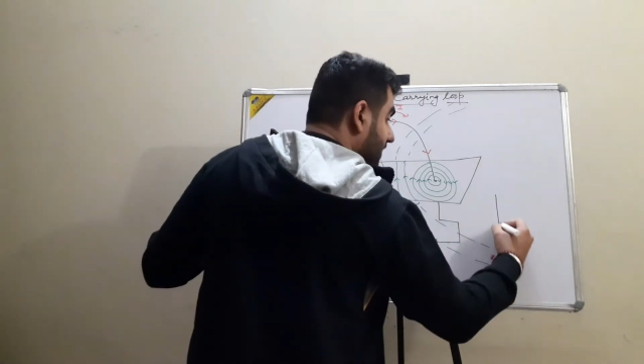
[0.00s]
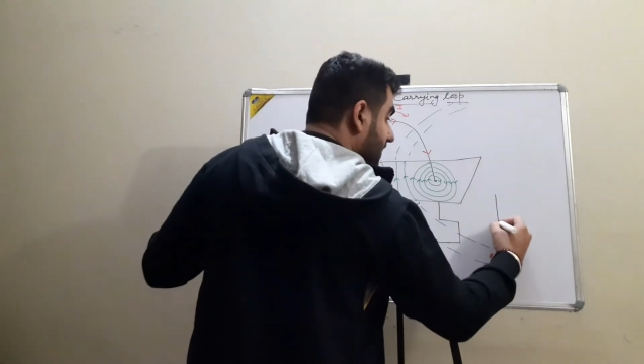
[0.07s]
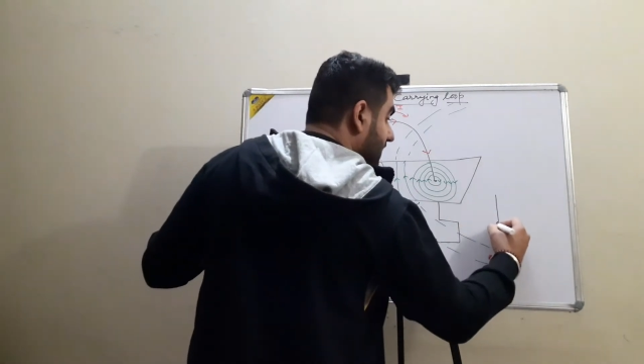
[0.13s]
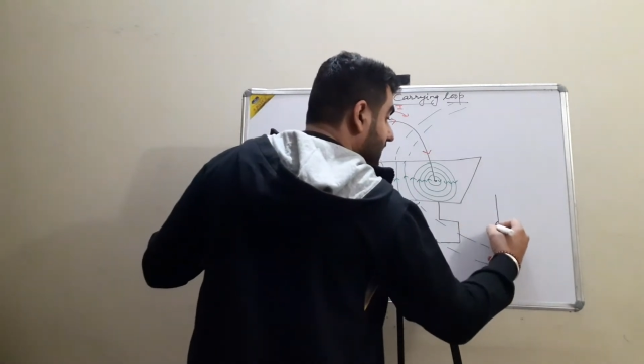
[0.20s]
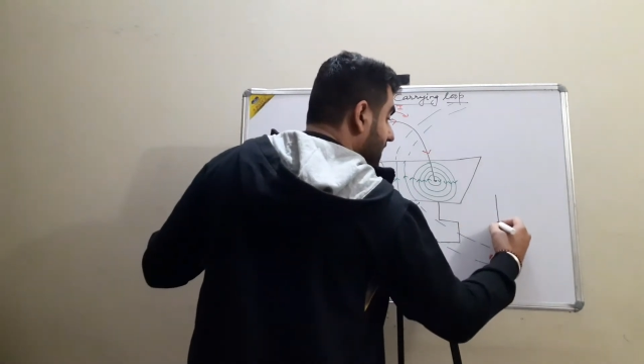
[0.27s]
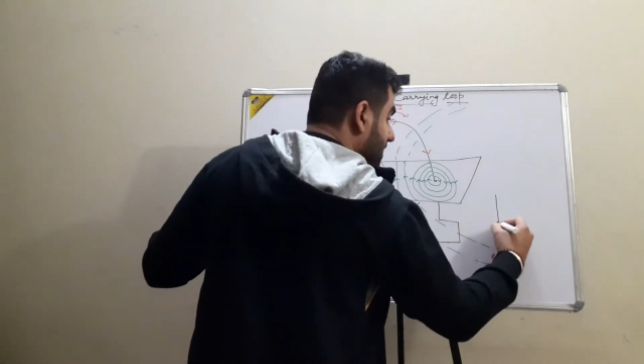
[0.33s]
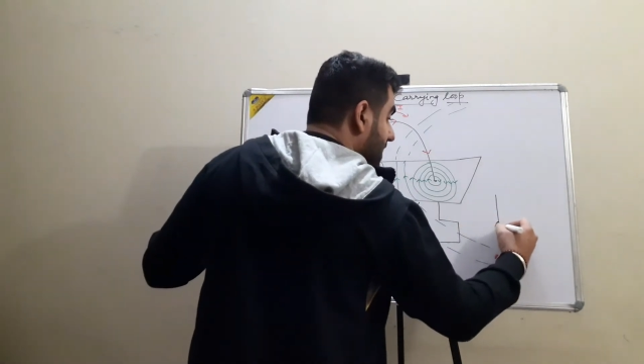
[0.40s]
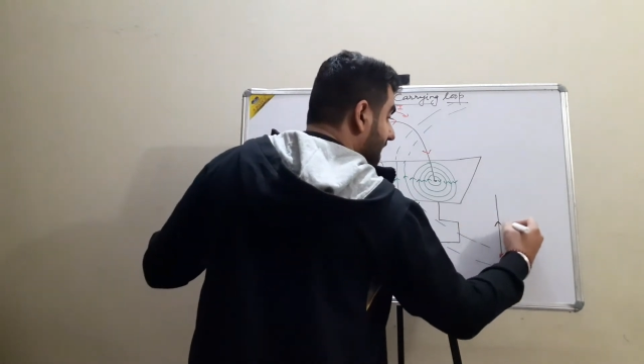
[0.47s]

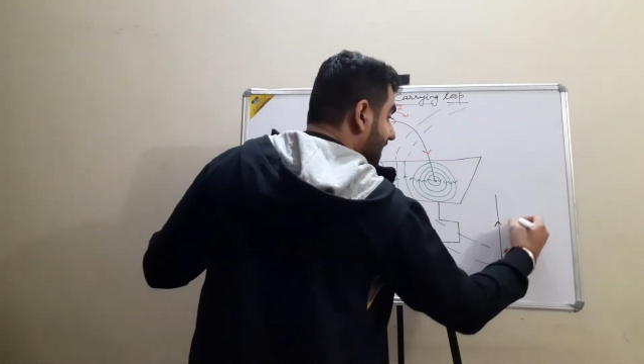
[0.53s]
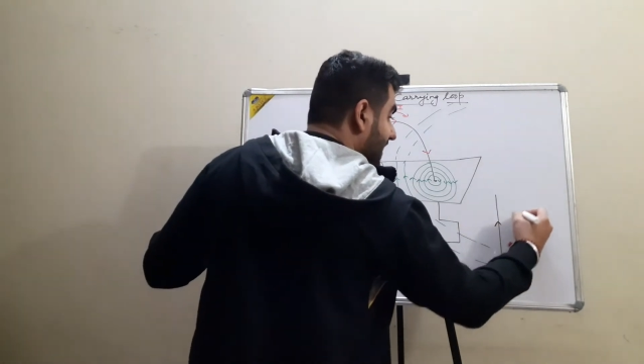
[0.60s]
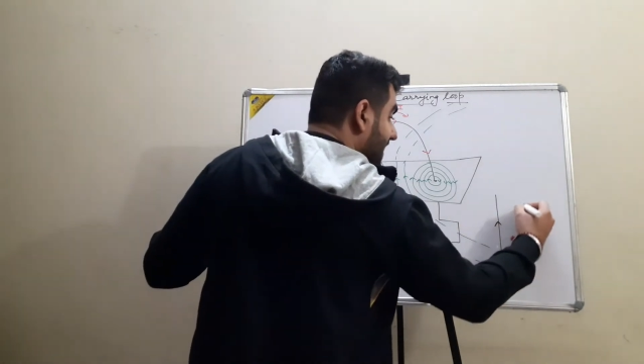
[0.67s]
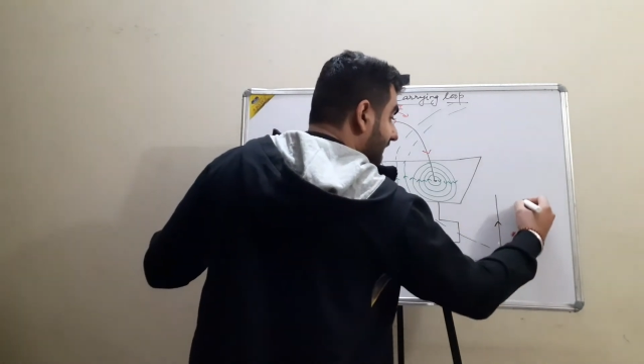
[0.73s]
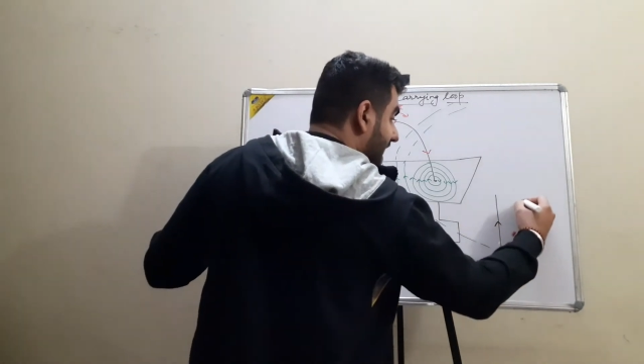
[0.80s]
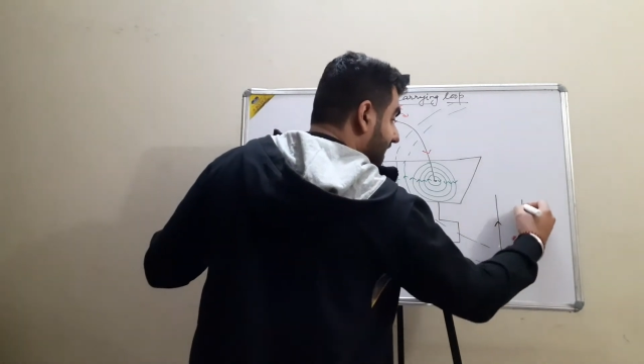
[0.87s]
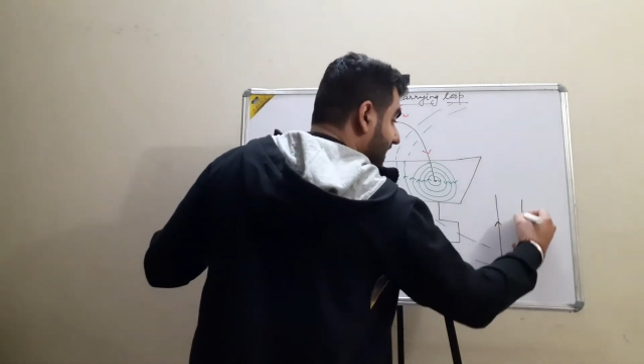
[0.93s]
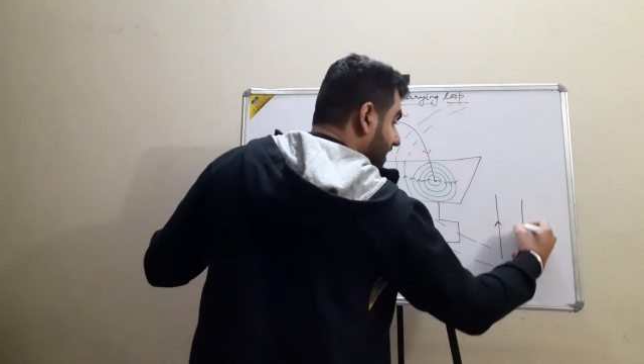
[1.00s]
the
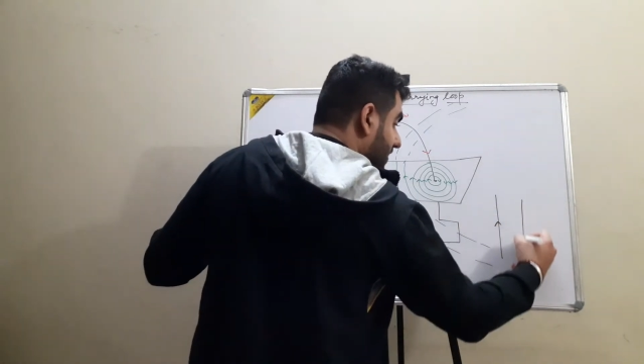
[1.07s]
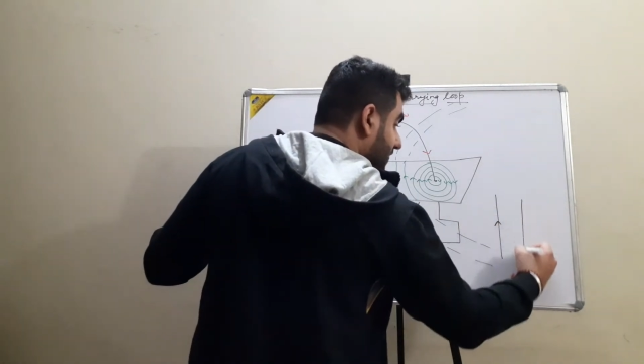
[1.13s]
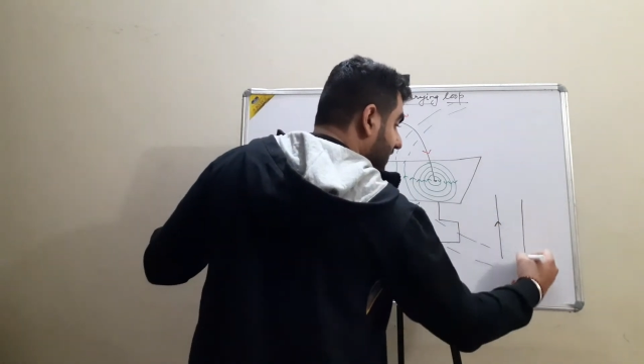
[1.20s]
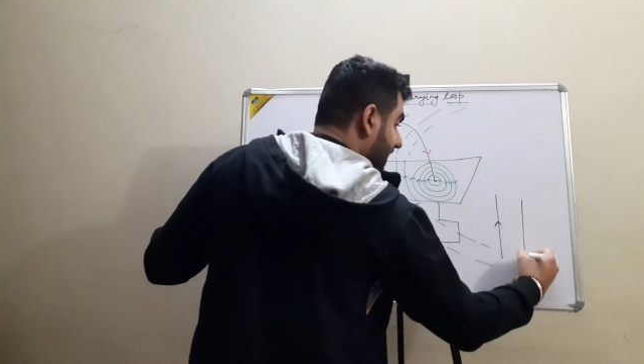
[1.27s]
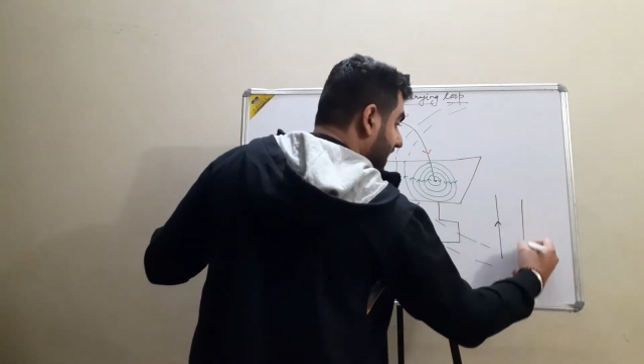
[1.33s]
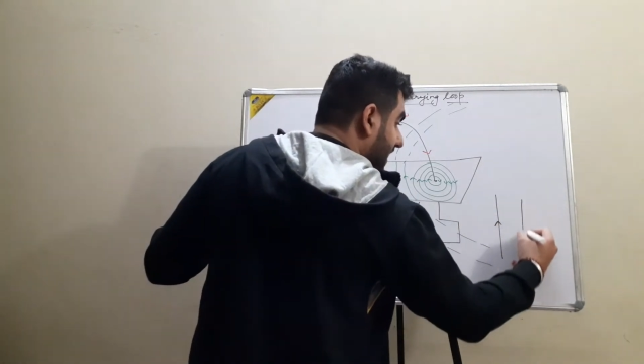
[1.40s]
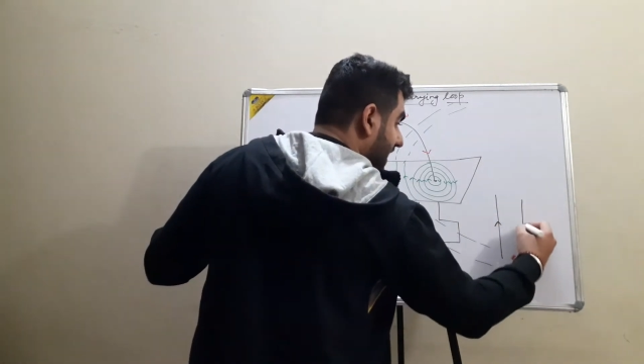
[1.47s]
magnetic field